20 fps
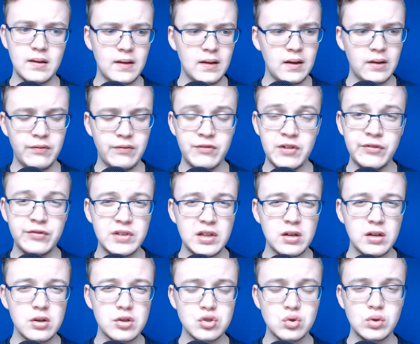50
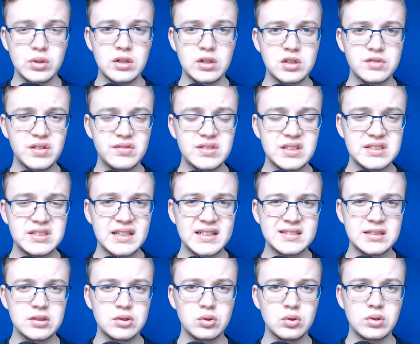or so years, 50,
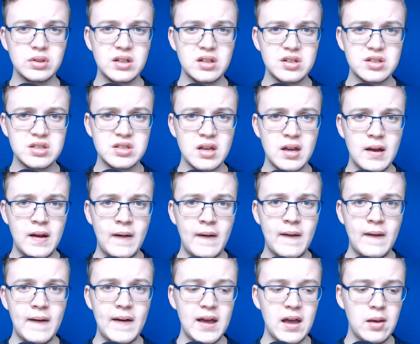60 so years,
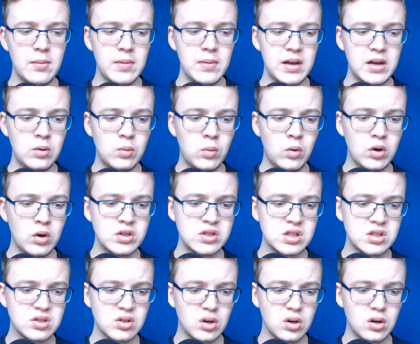and it was the
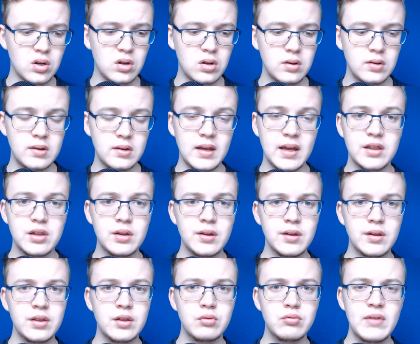sort of,
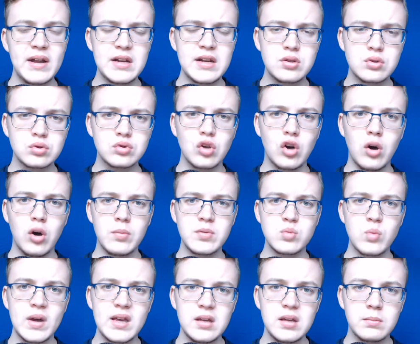the retro tops,
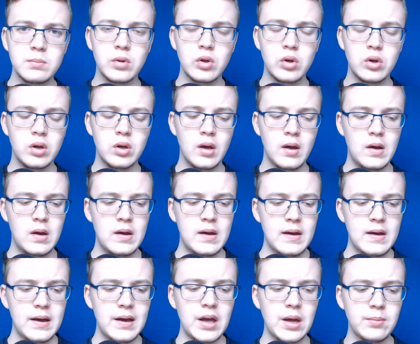white and blue.
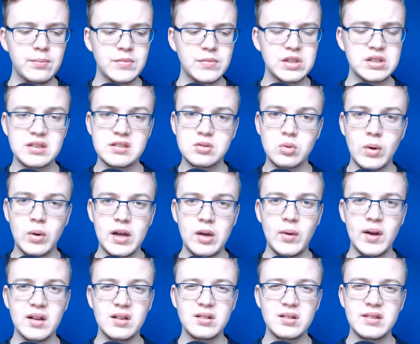They did quite
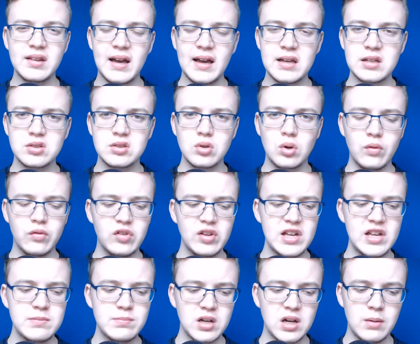well in that, so hopefully
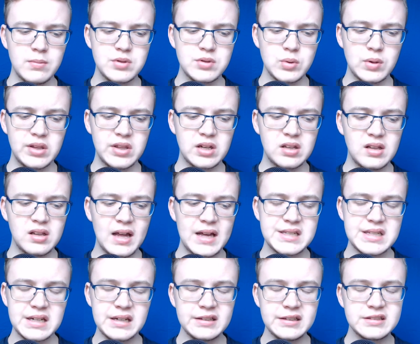this becomes one of the
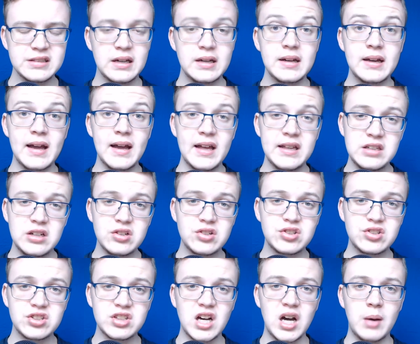classics in years
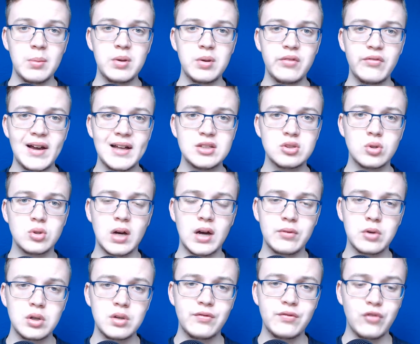to come, and fans will have
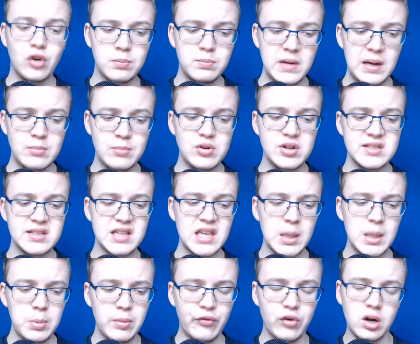good fond memories and
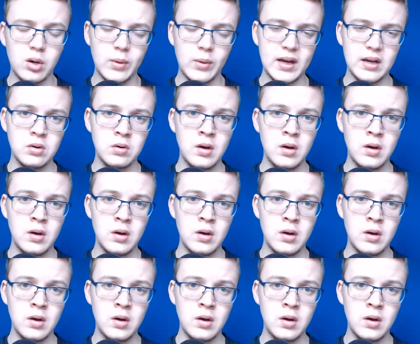keep it for a while